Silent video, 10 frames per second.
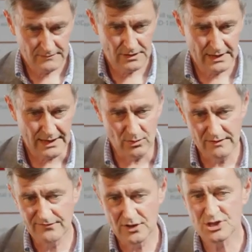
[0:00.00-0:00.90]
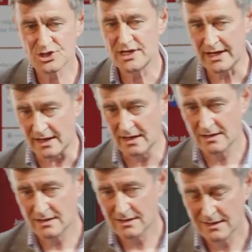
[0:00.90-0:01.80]
Okay, well, the first year
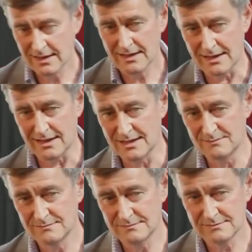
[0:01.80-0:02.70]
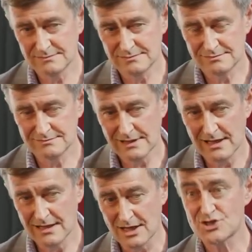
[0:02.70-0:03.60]
um,
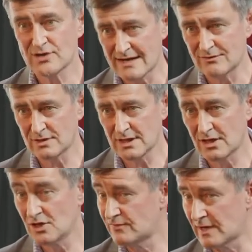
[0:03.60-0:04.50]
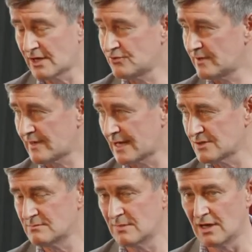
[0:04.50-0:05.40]
I traveled uh, over
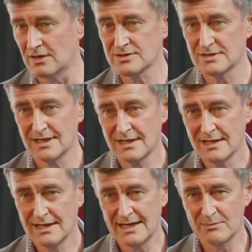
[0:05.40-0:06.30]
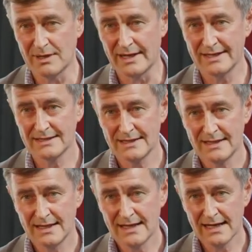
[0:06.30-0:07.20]
100,000 miles in a plane.
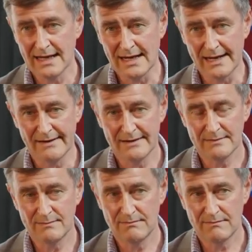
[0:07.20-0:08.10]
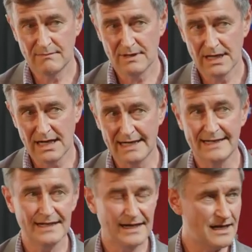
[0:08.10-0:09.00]
And I
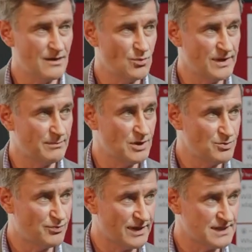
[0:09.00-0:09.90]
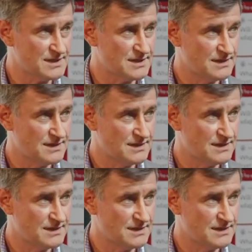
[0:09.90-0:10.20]
didn't come with a blueprint